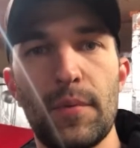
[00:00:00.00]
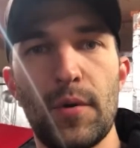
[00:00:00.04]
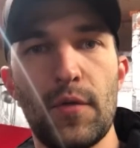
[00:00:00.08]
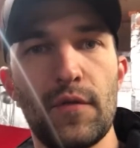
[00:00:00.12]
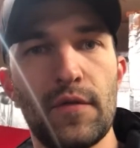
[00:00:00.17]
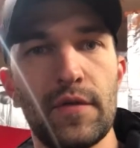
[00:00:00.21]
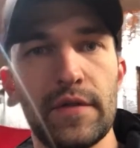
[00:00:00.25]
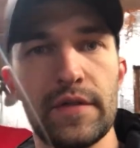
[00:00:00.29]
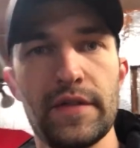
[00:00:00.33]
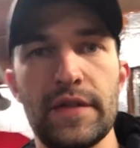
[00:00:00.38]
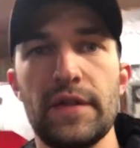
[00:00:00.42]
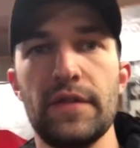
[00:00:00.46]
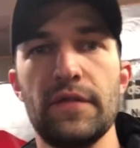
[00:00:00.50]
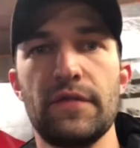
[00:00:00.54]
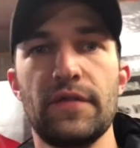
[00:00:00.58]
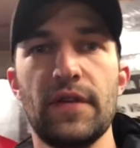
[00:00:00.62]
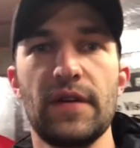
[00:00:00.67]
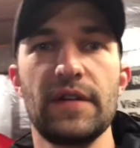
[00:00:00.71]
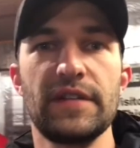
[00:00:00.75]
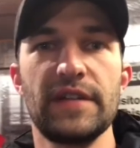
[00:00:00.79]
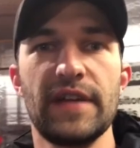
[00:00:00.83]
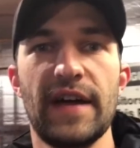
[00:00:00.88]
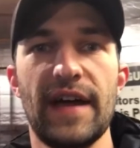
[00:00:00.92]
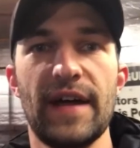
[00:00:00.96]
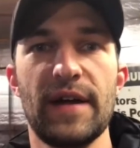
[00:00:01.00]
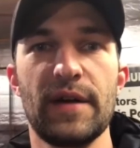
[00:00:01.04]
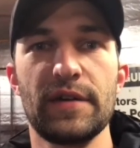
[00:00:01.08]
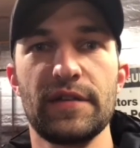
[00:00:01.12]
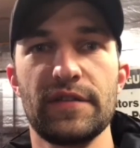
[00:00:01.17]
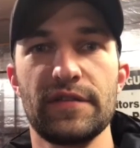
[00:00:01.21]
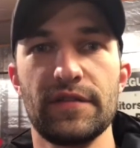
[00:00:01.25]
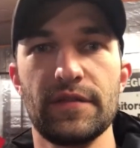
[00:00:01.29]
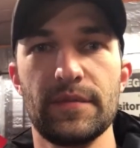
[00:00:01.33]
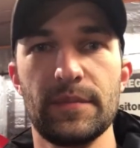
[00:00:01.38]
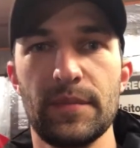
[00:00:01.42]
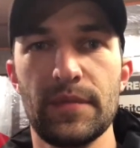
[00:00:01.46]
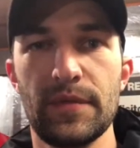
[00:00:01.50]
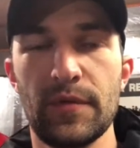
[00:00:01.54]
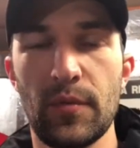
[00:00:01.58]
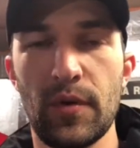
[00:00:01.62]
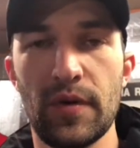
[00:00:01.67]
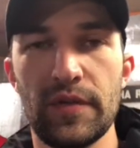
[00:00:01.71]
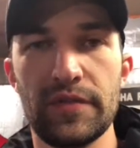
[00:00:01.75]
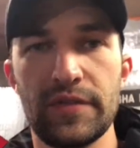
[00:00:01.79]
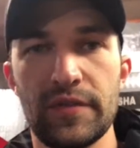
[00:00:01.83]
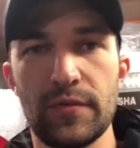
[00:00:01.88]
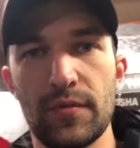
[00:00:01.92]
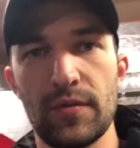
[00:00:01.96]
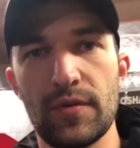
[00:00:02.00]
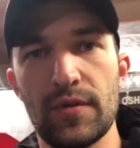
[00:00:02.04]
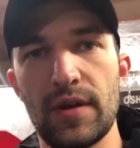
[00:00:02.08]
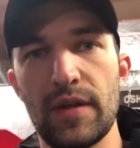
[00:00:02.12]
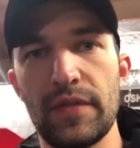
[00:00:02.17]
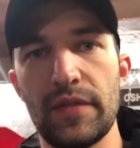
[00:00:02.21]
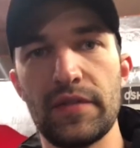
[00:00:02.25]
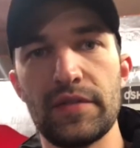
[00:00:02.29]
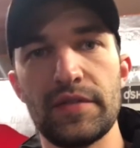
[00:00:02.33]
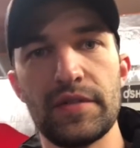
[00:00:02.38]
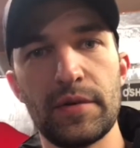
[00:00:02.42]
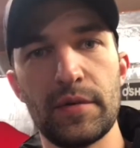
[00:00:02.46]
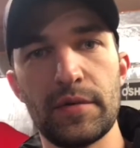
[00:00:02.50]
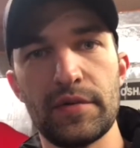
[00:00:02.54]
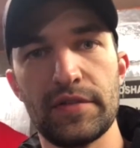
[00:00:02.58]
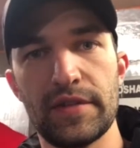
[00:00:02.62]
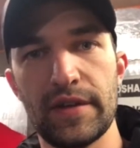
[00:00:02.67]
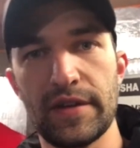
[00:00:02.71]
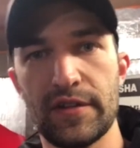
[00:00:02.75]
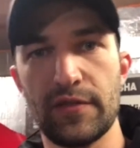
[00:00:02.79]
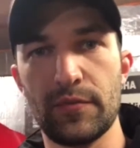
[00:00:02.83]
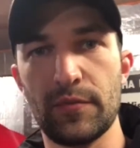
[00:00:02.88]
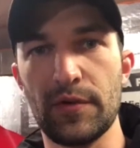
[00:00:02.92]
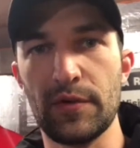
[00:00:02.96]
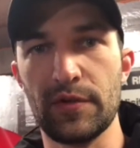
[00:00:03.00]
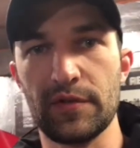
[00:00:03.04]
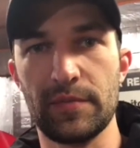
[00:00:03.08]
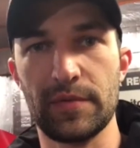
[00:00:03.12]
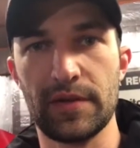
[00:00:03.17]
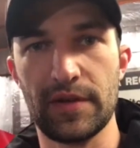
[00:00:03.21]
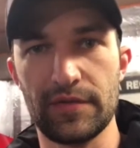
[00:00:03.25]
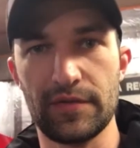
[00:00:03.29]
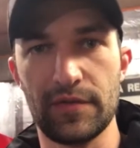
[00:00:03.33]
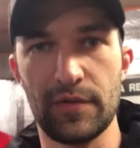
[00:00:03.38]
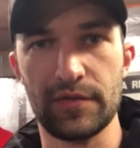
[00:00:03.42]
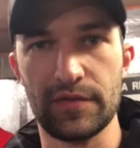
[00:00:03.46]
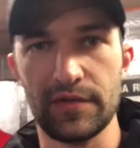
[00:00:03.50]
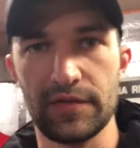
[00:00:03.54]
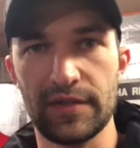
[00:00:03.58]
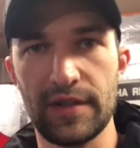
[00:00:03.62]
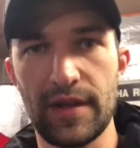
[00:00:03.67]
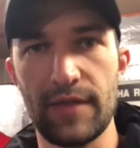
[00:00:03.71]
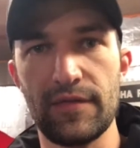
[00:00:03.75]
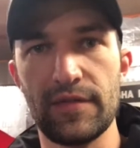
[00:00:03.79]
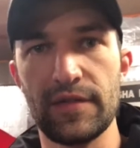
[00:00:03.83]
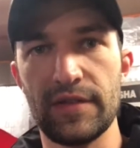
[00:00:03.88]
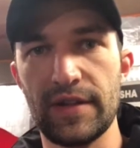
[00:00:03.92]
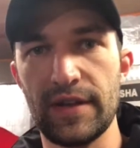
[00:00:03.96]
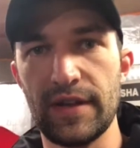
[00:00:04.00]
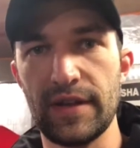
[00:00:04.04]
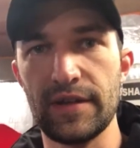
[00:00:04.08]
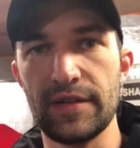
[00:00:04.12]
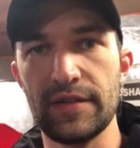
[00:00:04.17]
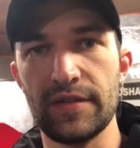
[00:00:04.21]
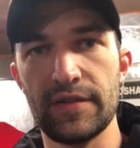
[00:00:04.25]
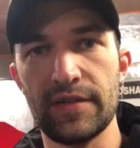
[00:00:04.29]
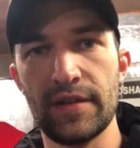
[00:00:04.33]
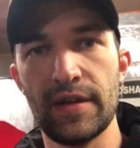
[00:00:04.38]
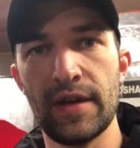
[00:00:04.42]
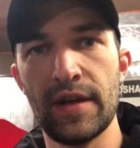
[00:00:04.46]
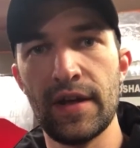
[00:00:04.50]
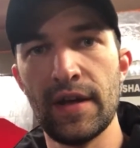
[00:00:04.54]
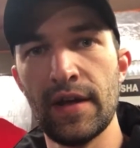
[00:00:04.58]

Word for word: over the front tires from the ones that were on the Z06 wheels because those are 17s.